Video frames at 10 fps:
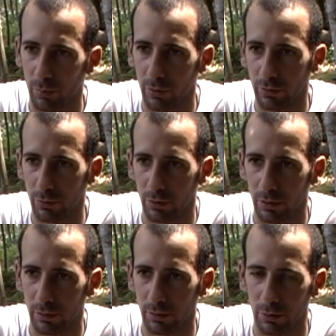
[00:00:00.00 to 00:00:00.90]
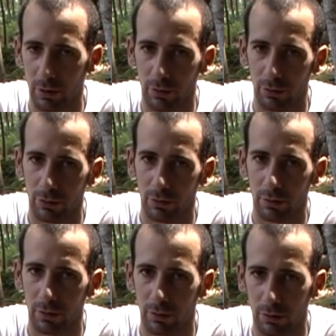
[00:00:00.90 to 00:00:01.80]
point to another
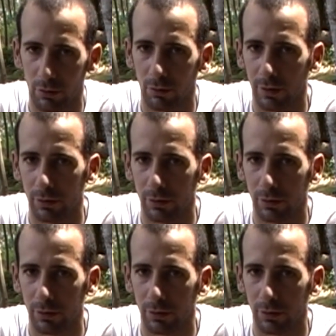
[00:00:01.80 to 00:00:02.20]
and try